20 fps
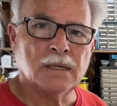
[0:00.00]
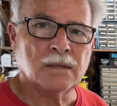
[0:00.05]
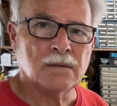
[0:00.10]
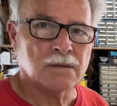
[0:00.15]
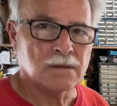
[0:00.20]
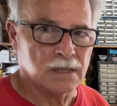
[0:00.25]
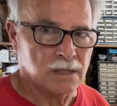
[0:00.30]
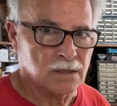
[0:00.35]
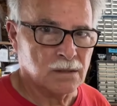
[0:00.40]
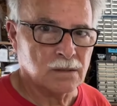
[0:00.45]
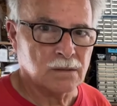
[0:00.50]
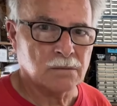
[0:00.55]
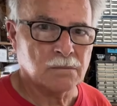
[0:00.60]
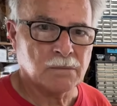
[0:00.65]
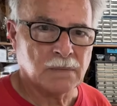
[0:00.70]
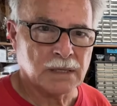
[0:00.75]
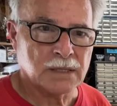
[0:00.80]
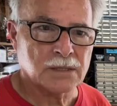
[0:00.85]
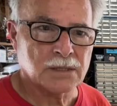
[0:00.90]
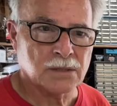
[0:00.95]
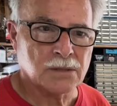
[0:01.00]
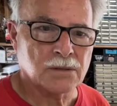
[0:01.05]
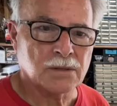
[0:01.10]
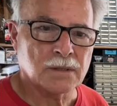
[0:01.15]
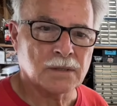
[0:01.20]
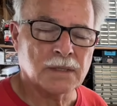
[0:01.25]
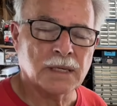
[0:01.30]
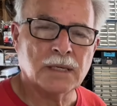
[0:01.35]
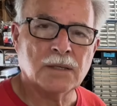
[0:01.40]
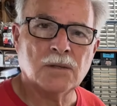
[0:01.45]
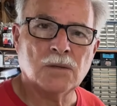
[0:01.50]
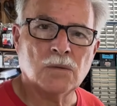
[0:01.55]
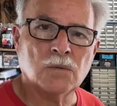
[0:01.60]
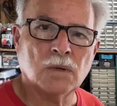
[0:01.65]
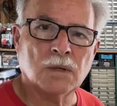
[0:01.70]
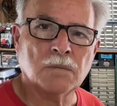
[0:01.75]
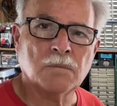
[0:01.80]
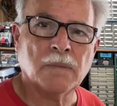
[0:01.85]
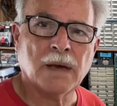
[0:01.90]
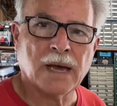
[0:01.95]
they'll make sure that they do
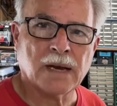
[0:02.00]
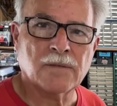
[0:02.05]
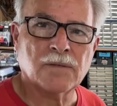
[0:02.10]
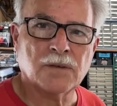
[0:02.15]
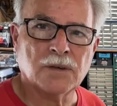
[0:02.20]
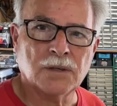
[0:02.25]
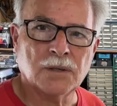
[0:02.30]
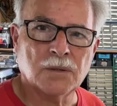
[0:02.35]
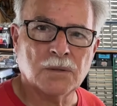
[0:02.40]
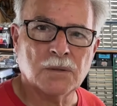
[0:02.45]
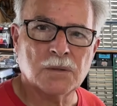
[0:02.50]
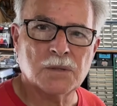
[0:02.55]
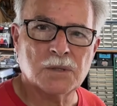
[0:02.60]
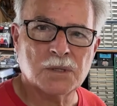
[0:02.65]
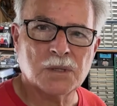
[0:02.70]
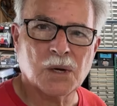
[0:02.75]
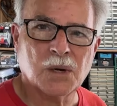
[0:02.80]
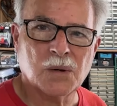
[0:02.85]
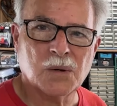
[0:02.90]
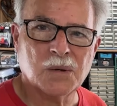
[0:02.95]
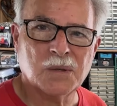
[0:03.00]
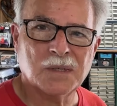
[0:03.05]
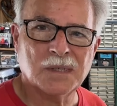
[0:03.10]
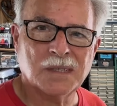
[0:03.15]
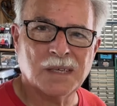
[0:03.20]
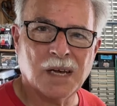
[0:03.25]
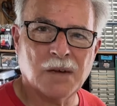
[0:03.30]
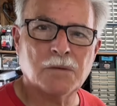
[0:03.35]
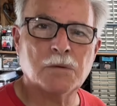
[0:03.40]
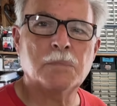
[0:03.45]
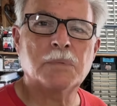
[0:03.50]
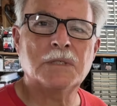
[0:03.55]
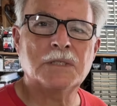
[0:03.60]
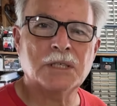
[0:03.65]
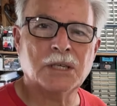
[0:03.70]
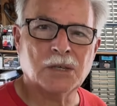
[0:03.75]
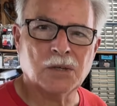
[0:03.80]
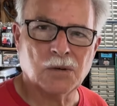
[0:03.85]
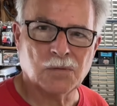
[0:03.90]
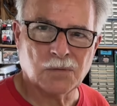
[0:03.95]
one back for you. So have a
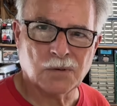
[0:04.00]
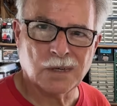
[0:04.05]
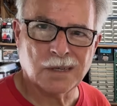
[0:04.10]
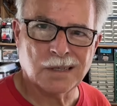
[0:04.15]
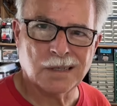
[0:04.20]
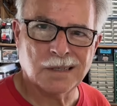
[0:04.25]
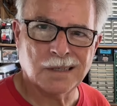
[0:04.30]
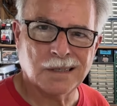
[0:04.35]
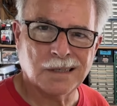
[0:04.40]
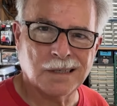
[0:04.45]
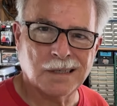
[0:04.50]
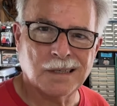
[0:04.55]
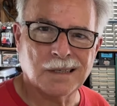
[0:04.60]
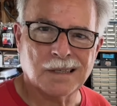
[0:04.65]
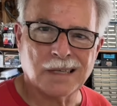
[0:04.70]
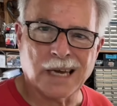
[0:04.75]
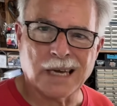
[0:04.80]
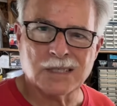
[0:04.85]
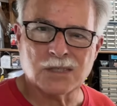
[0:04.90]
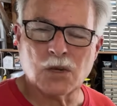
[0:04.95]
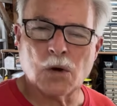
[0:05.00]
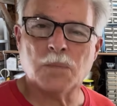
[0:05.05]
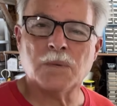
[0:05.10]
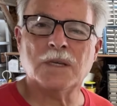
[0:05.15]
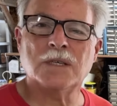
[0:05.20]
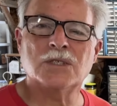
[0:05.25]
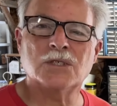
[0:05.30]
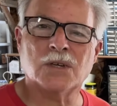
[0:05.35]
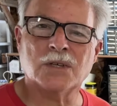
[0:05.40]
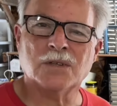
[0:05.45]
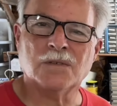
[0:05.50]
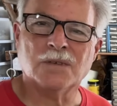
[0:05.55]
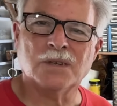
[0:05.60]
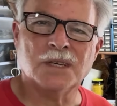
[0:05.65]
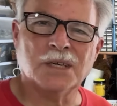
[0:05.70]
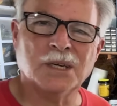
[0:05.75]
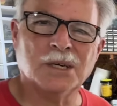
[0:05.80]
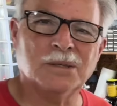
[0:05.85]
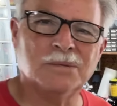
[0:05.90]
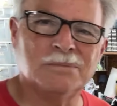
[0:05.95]
pachinko friend. Thanks. Hope you enjoyed the
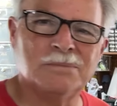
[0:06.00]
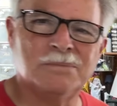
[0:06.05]
video.